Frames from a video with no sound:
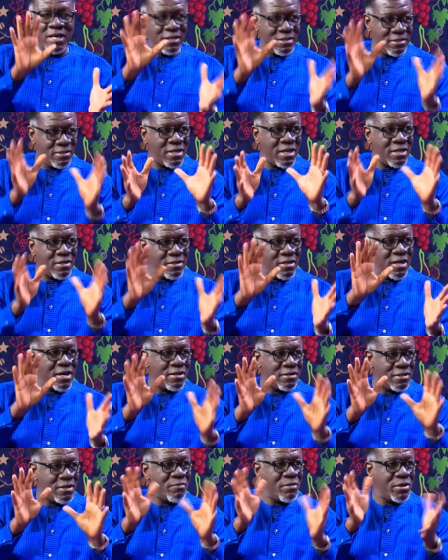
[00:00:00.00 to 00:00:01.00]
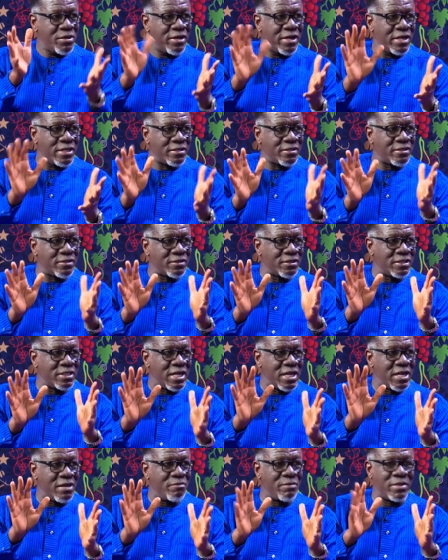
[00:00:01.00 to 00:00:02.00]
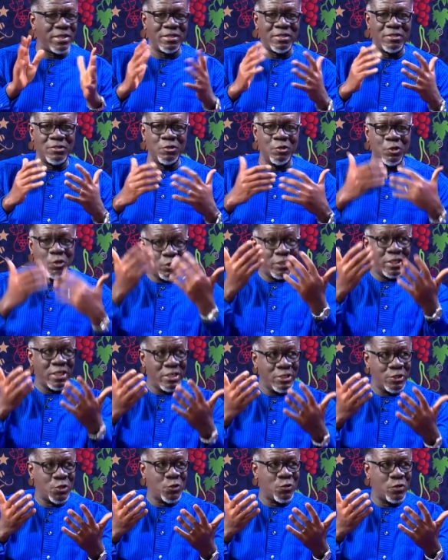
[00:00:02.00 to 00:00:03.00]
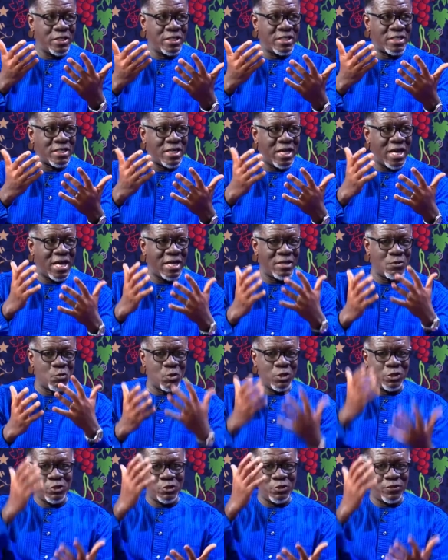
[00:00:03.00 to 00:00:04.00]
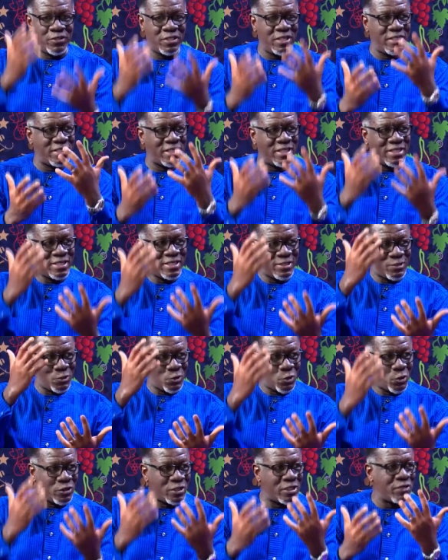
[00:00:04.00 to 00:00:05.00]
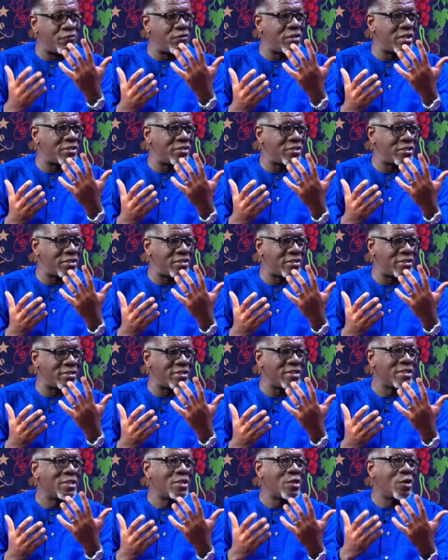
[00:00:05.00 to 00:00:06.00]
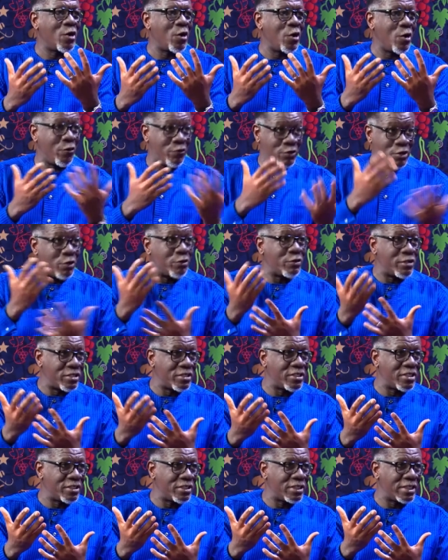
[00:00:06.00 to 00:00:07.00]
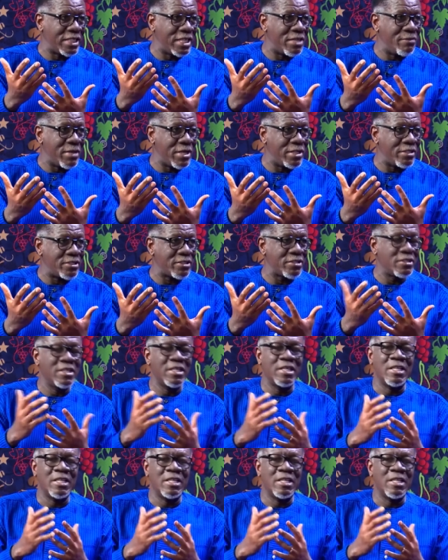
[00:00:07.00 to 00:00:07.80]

The, the, the mirror is still there, but you look into it, and what you see is a distorted version of the original image.